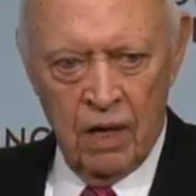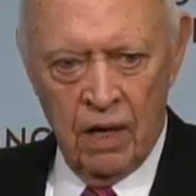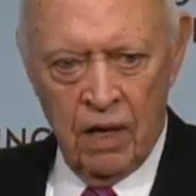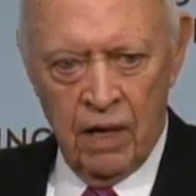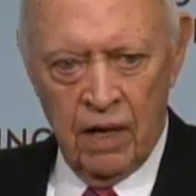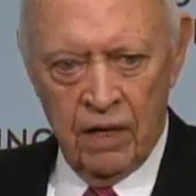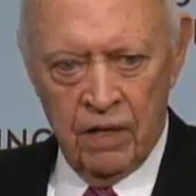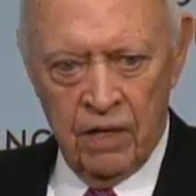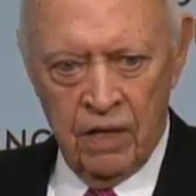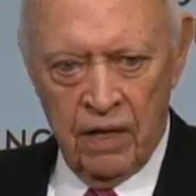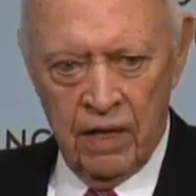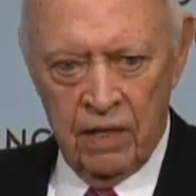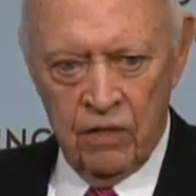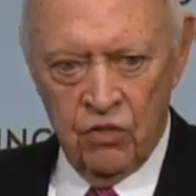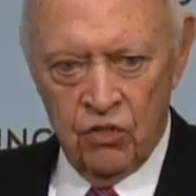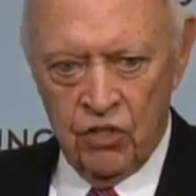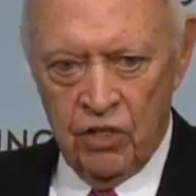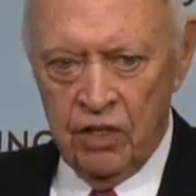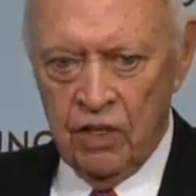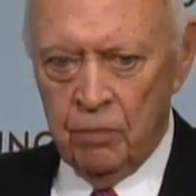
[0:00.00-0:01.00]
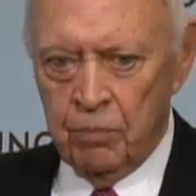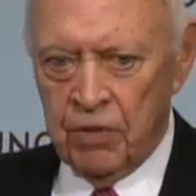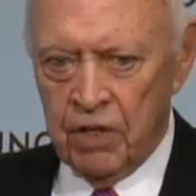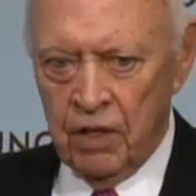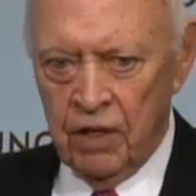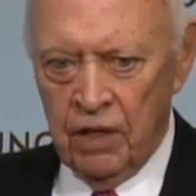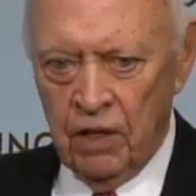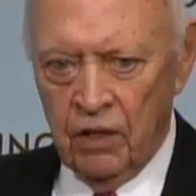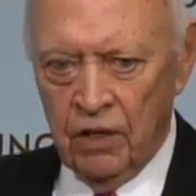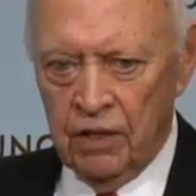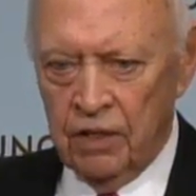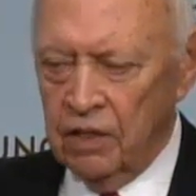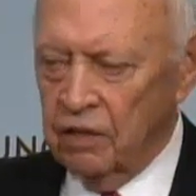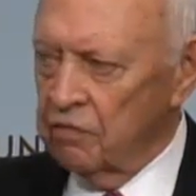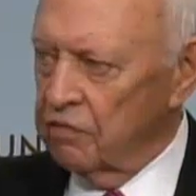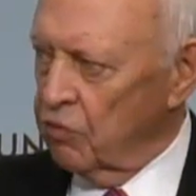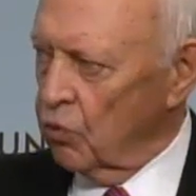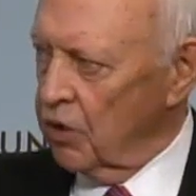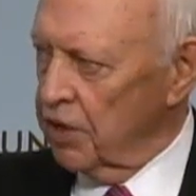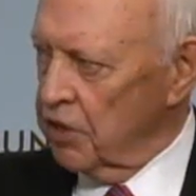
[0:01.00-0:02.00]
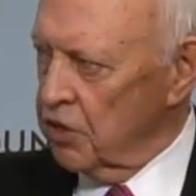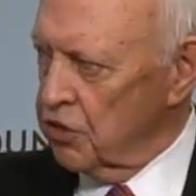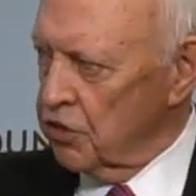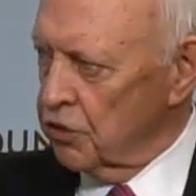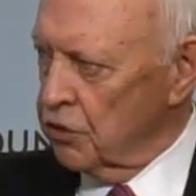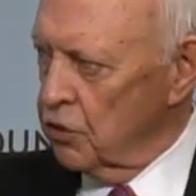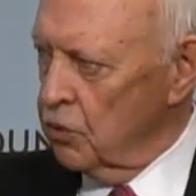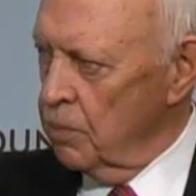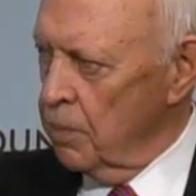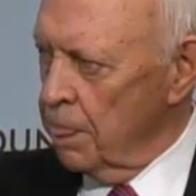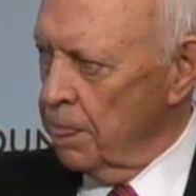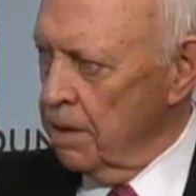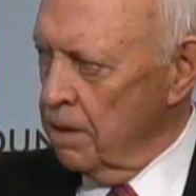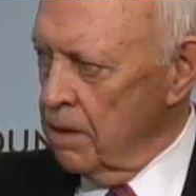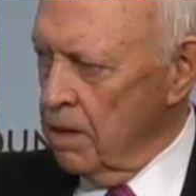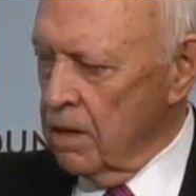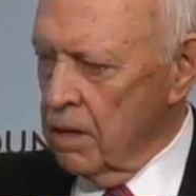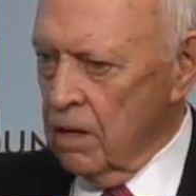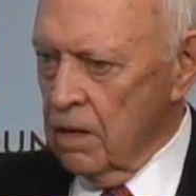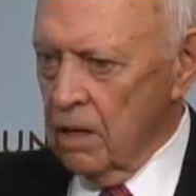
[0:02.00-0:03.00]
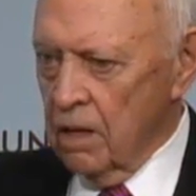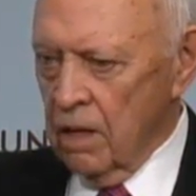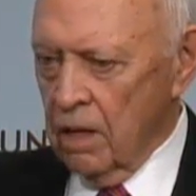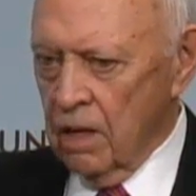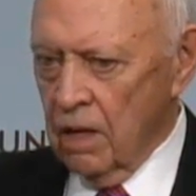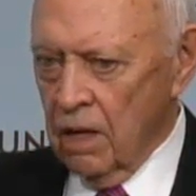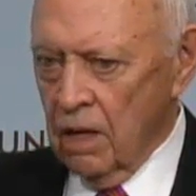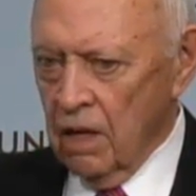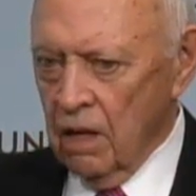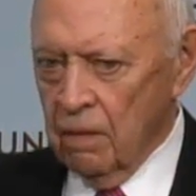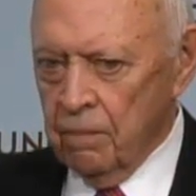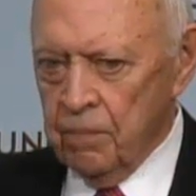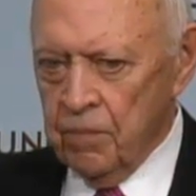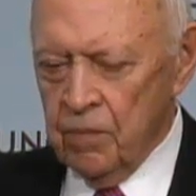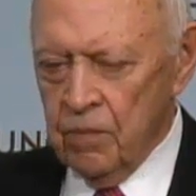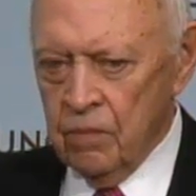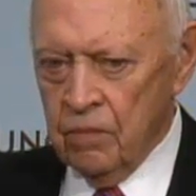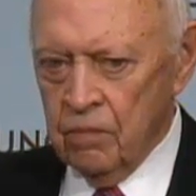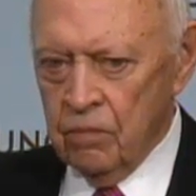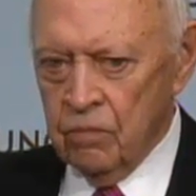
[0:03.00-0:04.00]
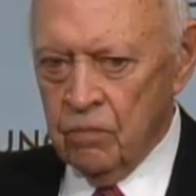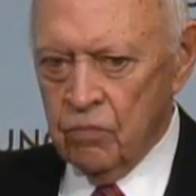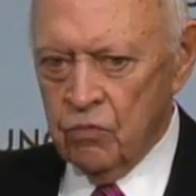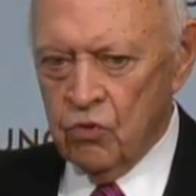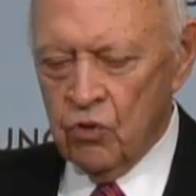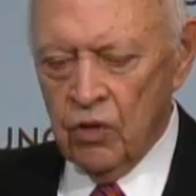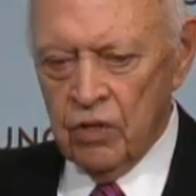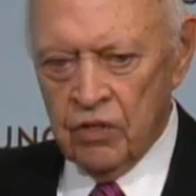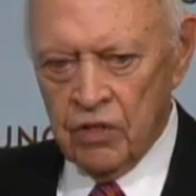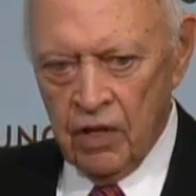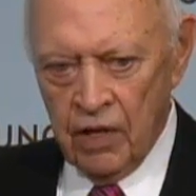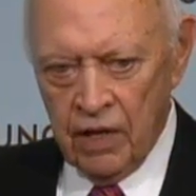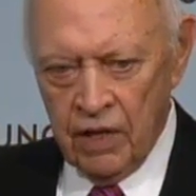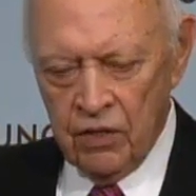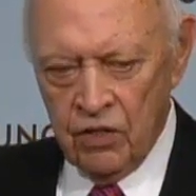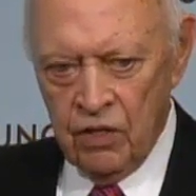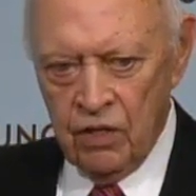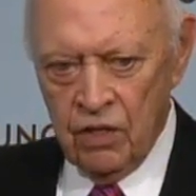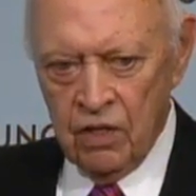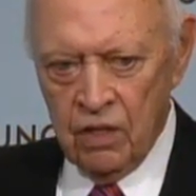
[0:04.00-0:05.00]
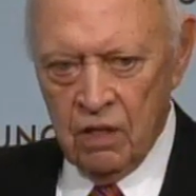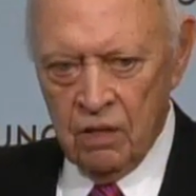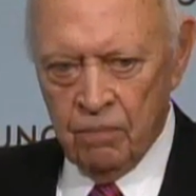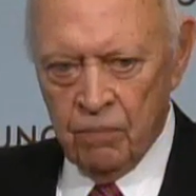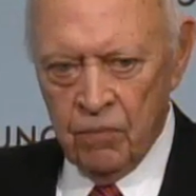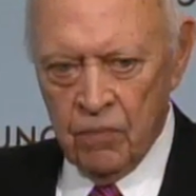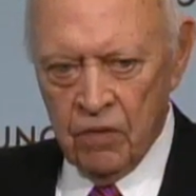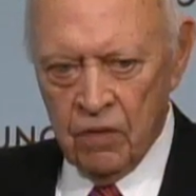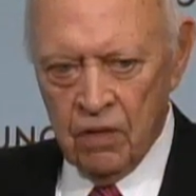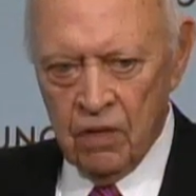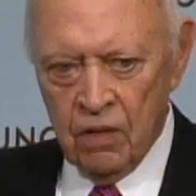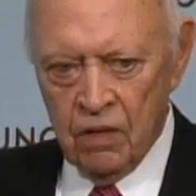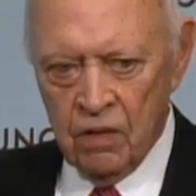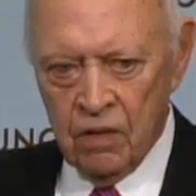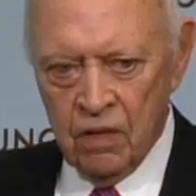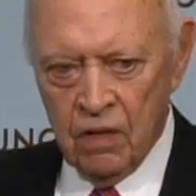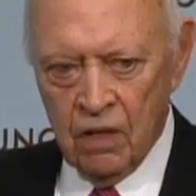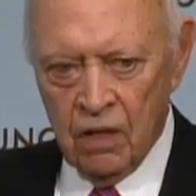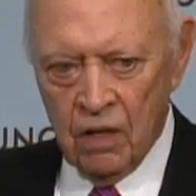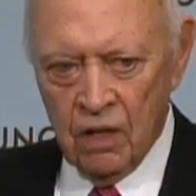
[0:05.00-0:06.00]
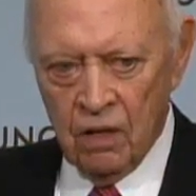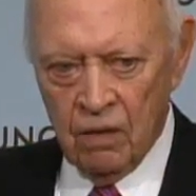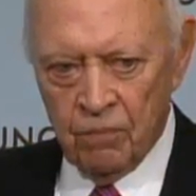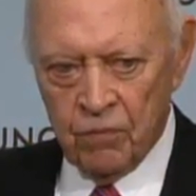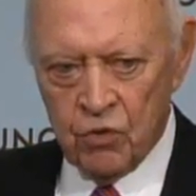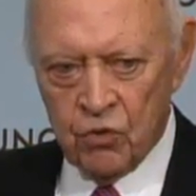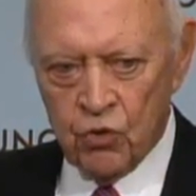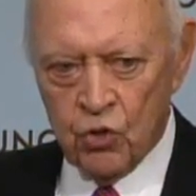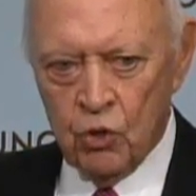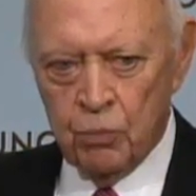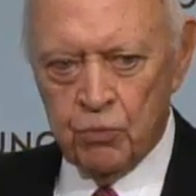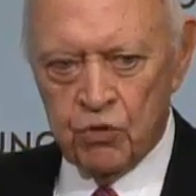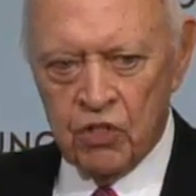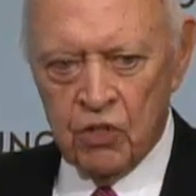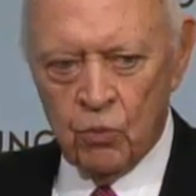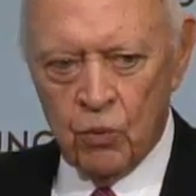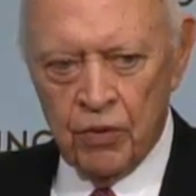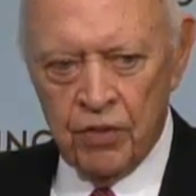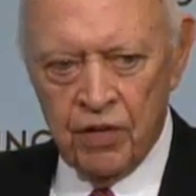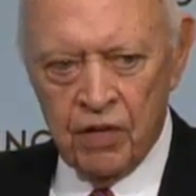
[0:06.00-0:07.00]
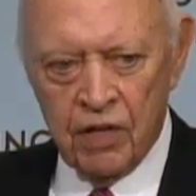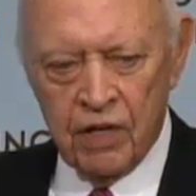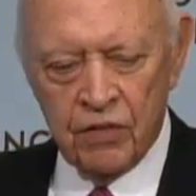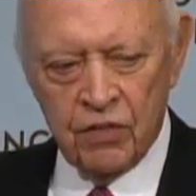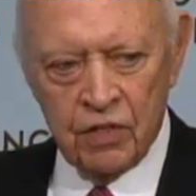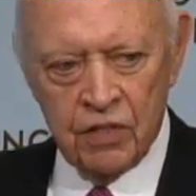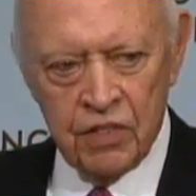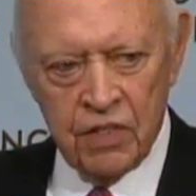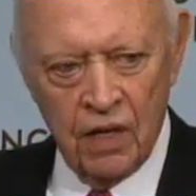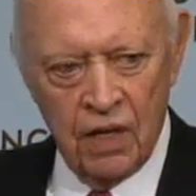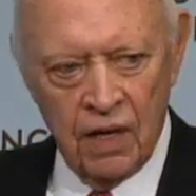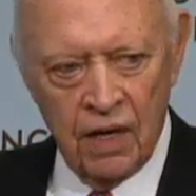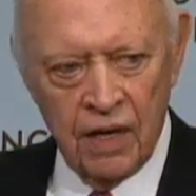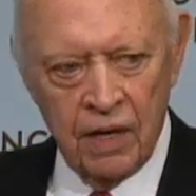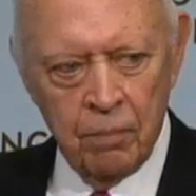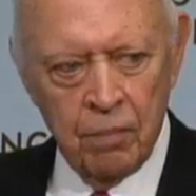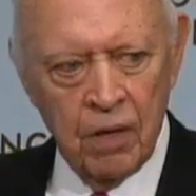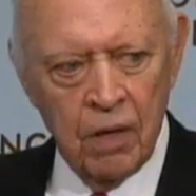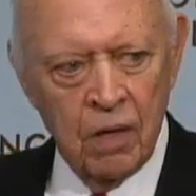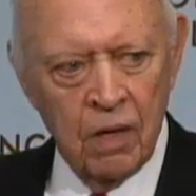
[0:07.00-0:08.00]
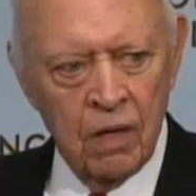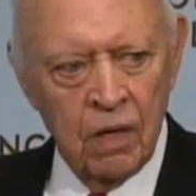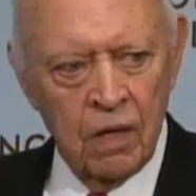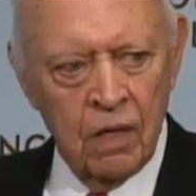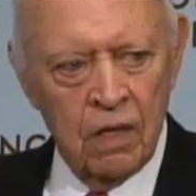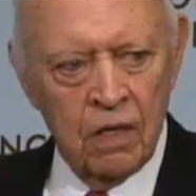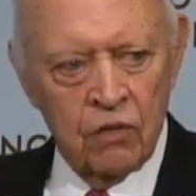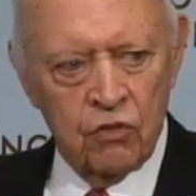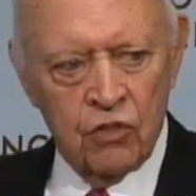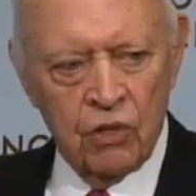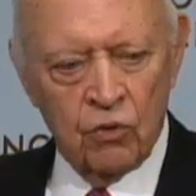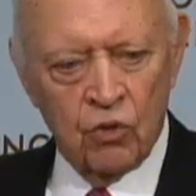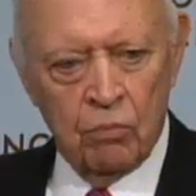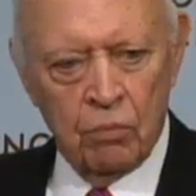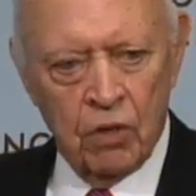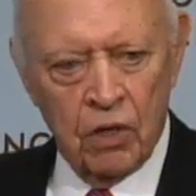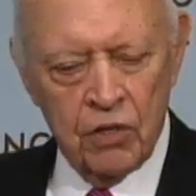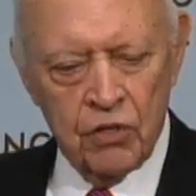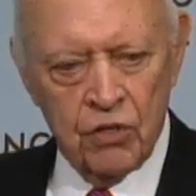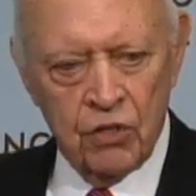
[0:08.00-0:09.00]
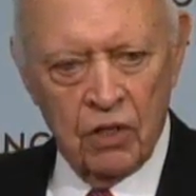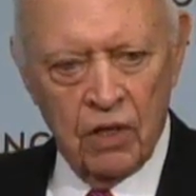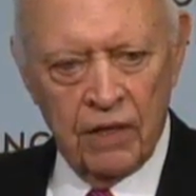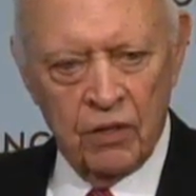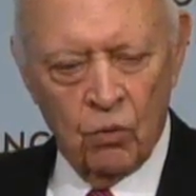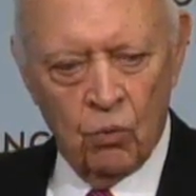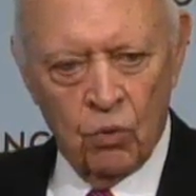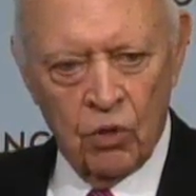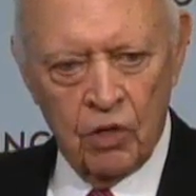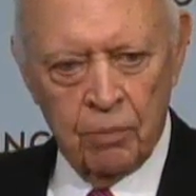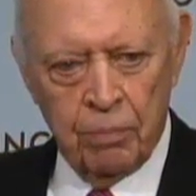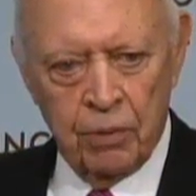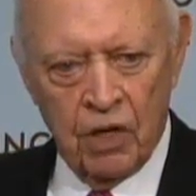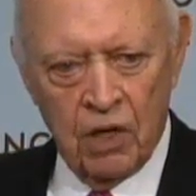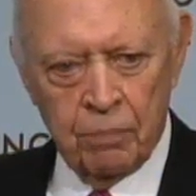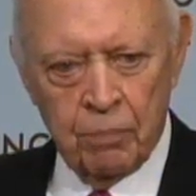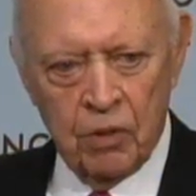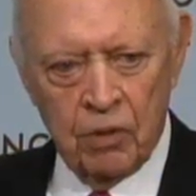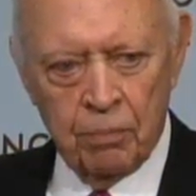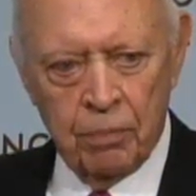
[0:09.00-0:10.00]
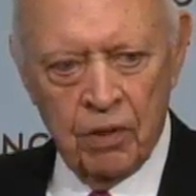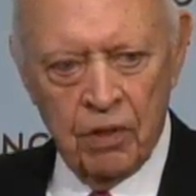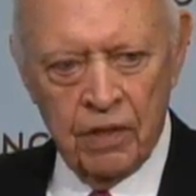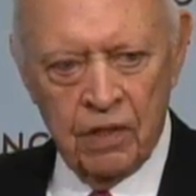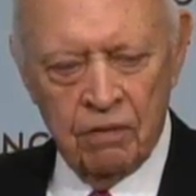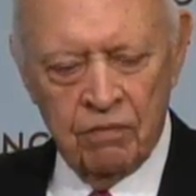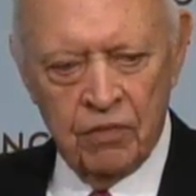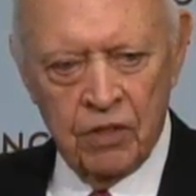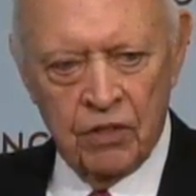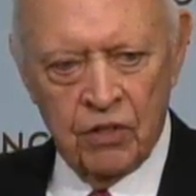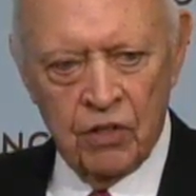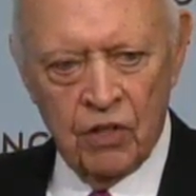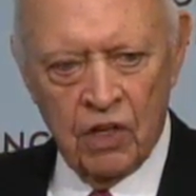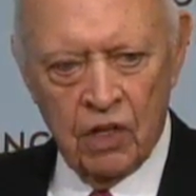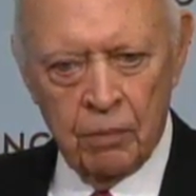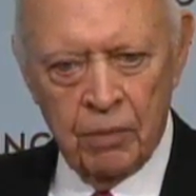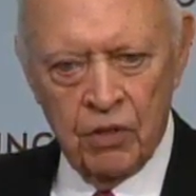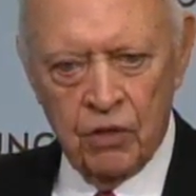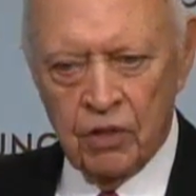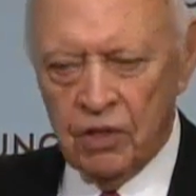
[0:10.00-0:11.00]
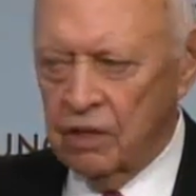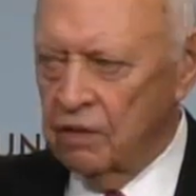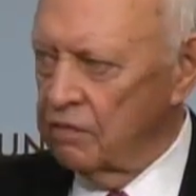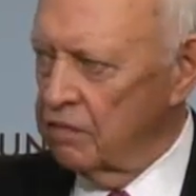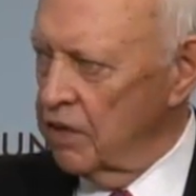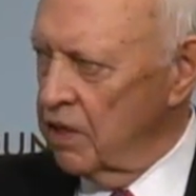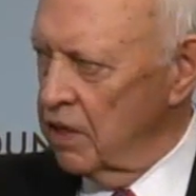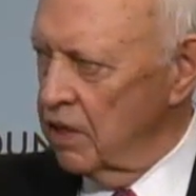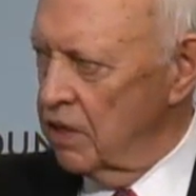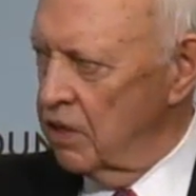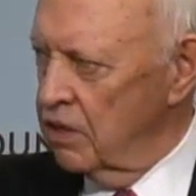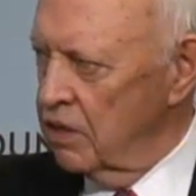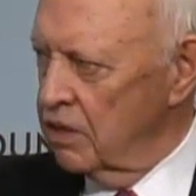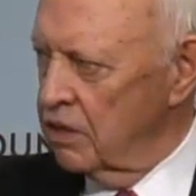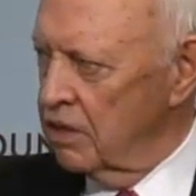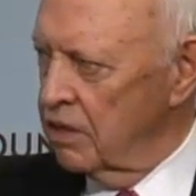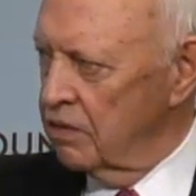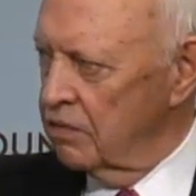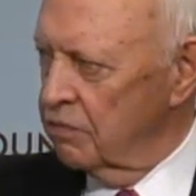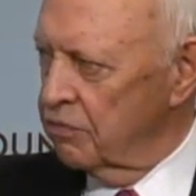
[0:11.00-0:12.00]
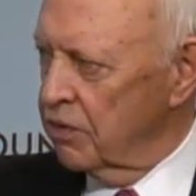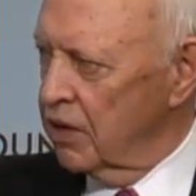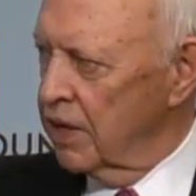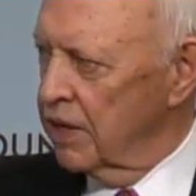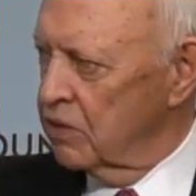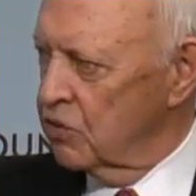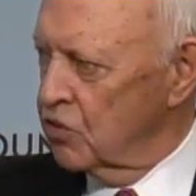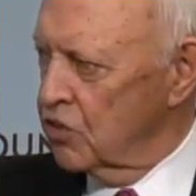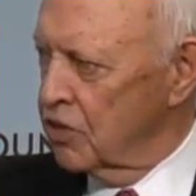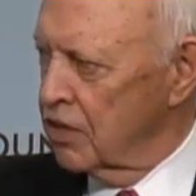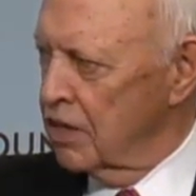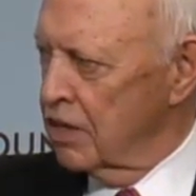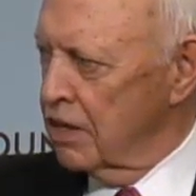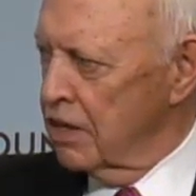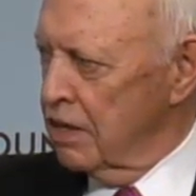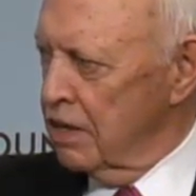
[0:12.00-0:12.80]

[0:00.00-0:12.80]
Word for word: and, and sent him to England in 42 uh, to, to head the uh, troops that were there at the time. General Marshall and the War Department believed that the Army could invade France